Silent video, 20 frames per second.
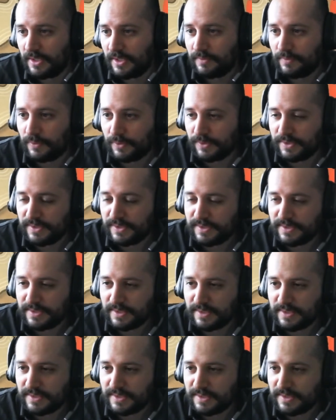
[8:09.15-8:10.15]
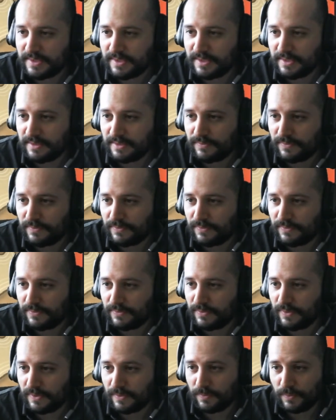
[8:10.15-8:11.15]
For instance,
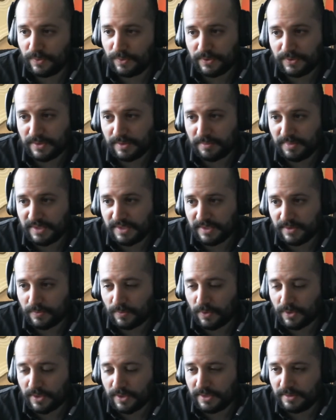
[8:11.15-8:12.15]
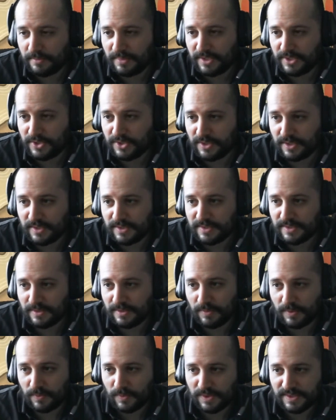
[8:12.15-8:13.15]
if we used the basic walk animation and
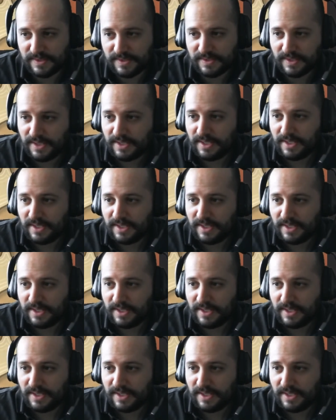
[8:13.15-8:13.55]
someone was